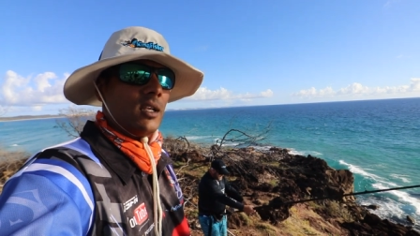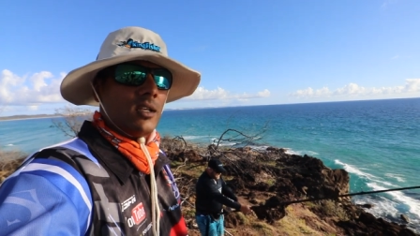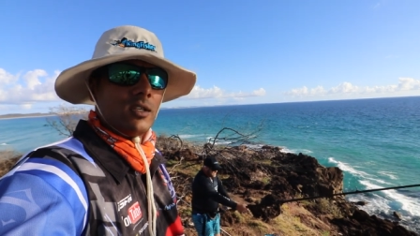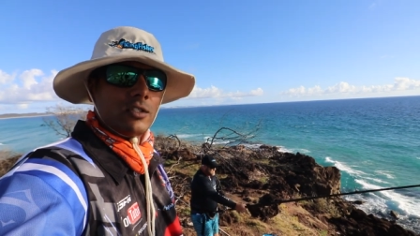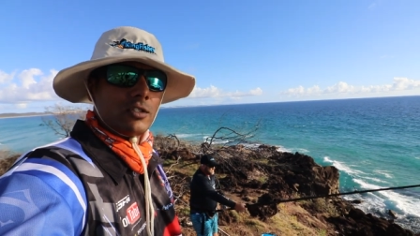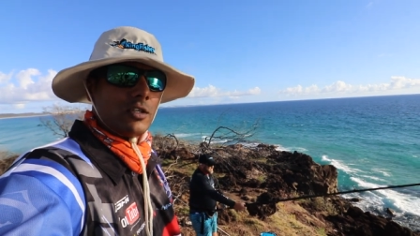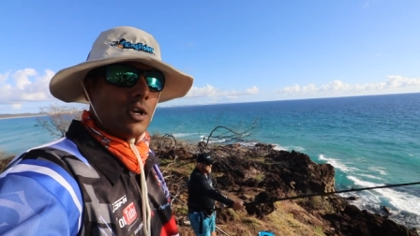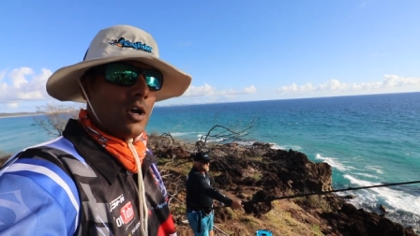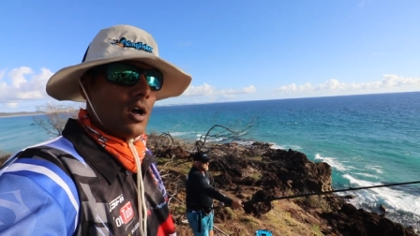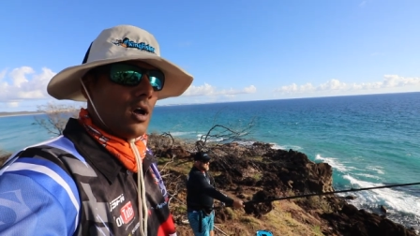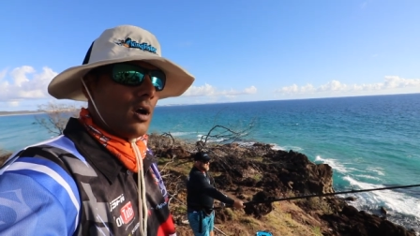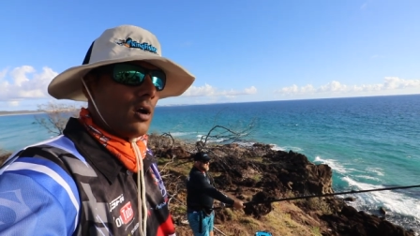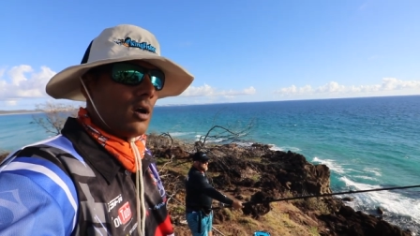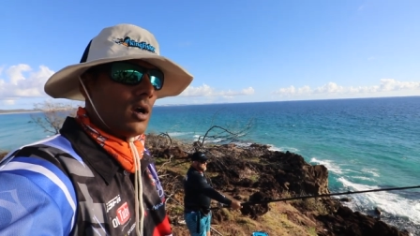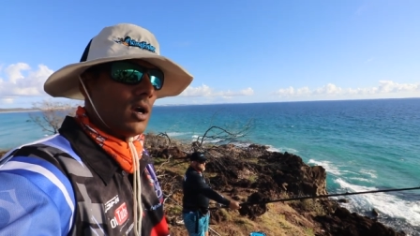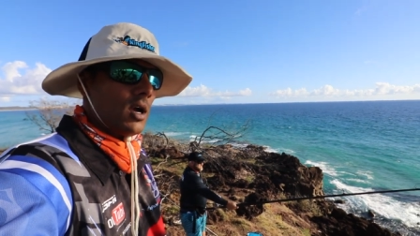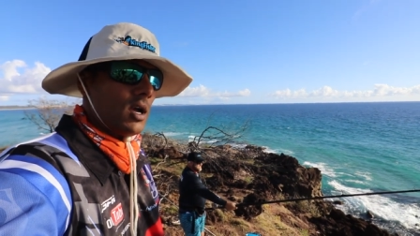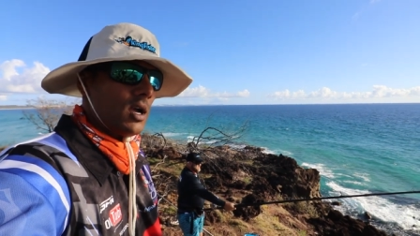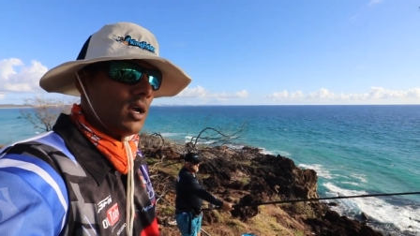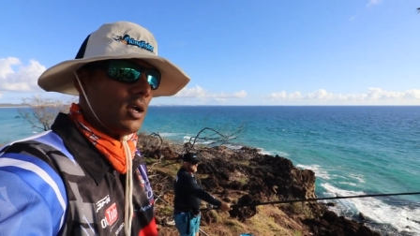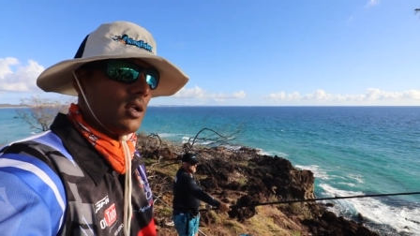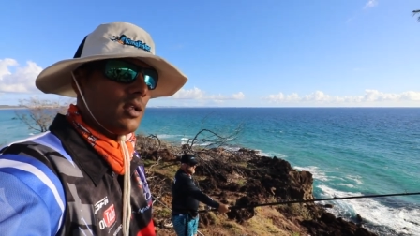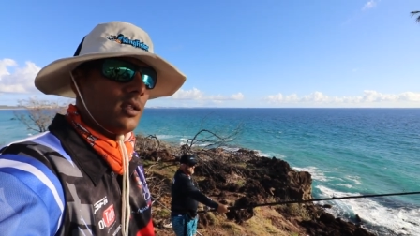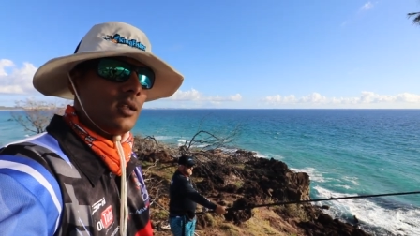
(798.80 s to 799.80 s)
So
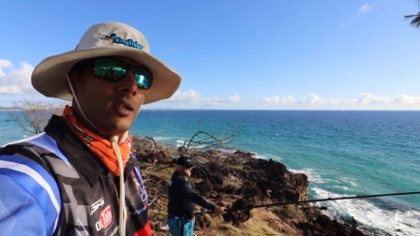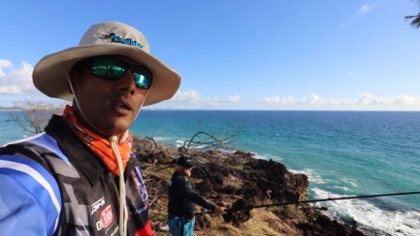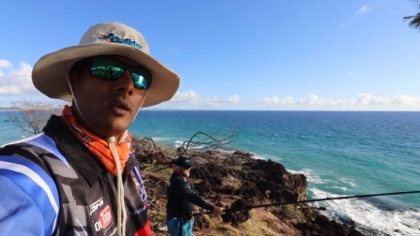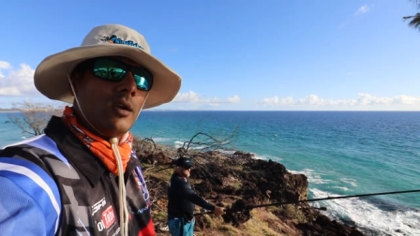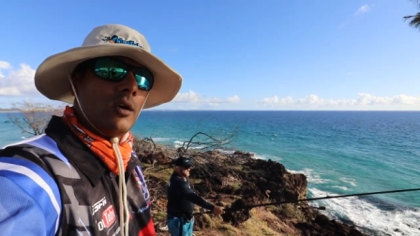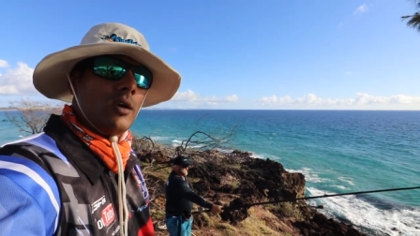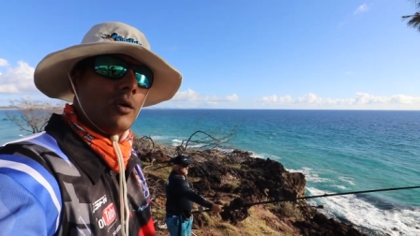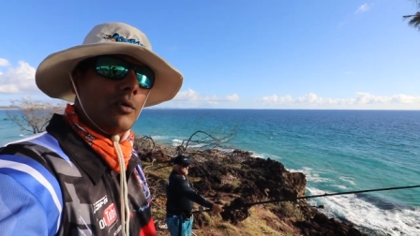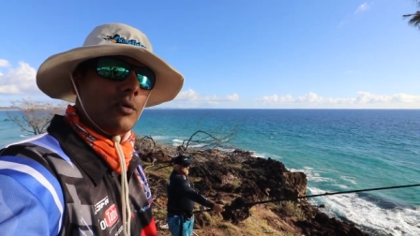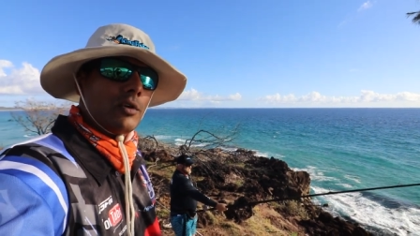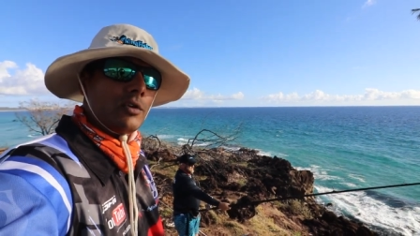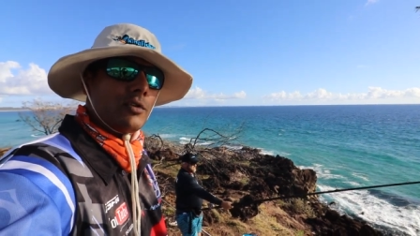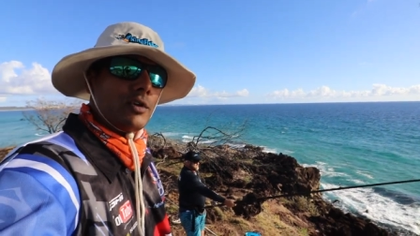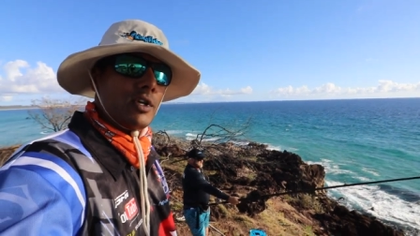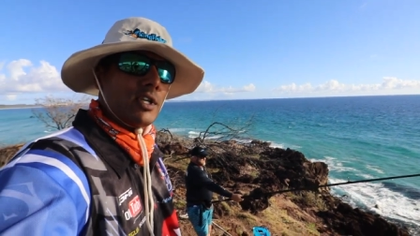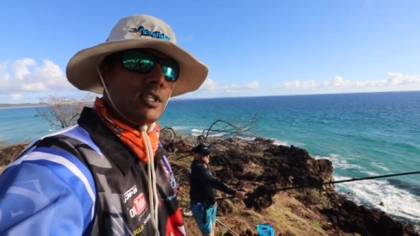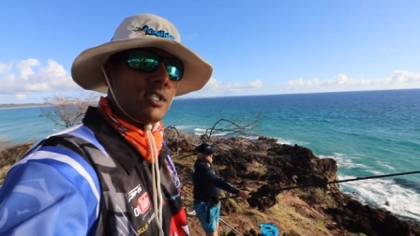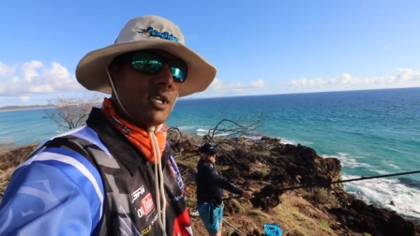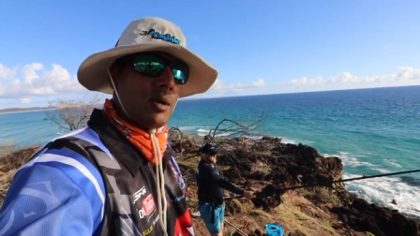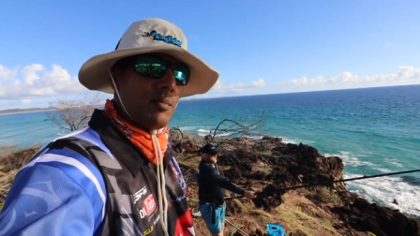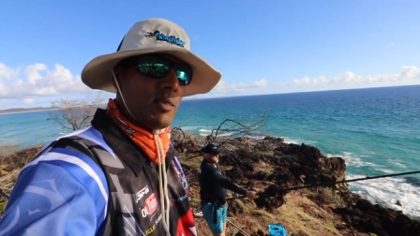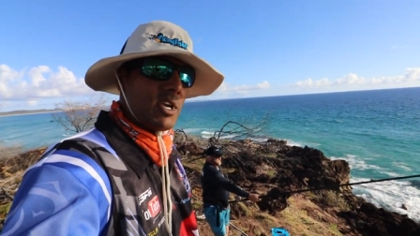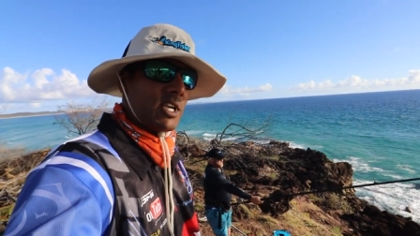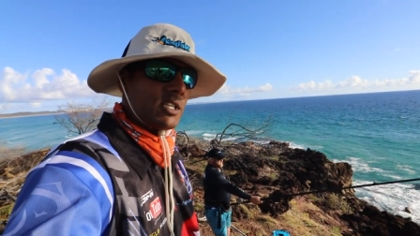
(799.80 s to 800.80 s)
we're doing
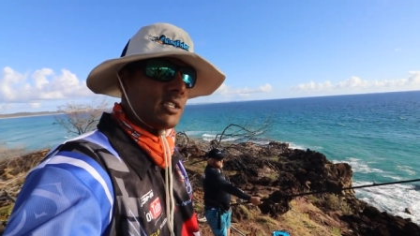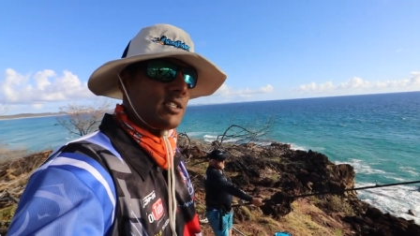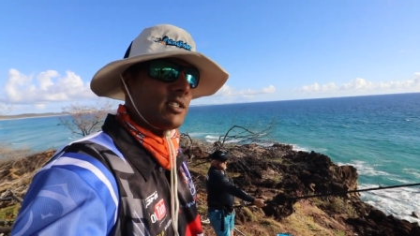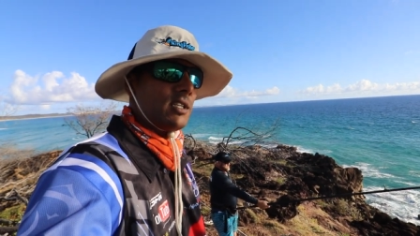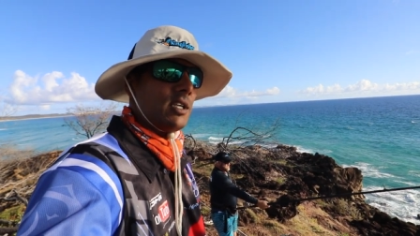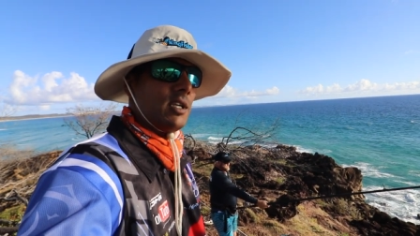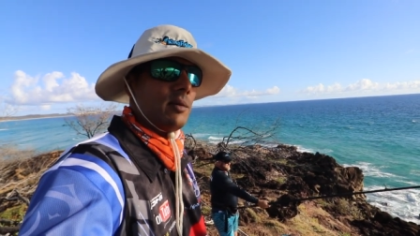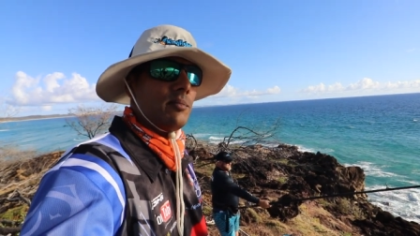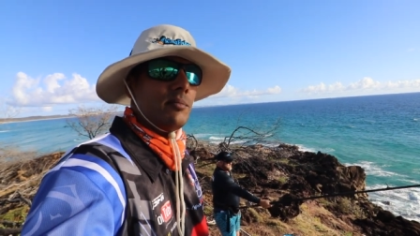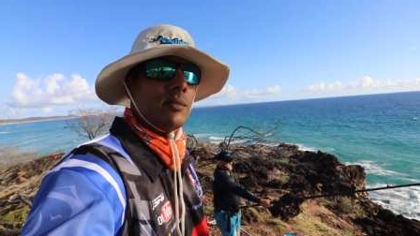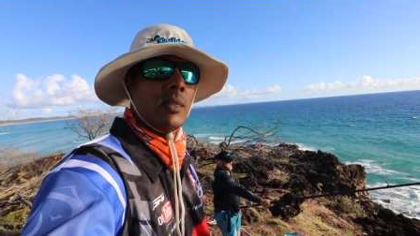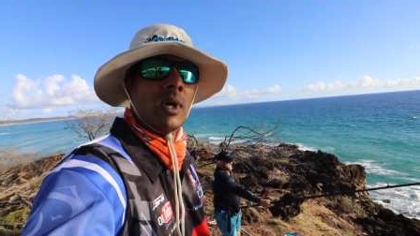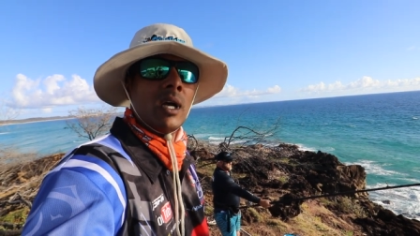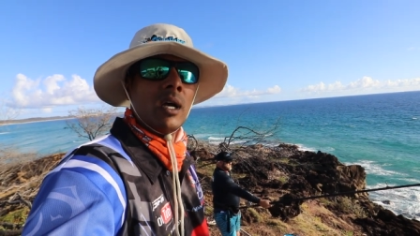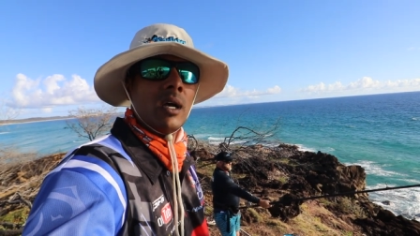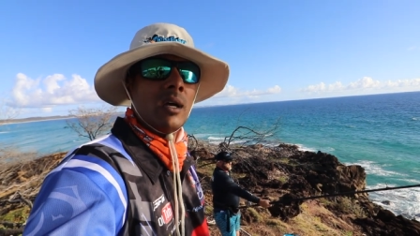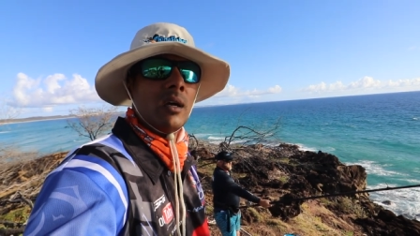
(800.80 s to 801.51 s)
some extreme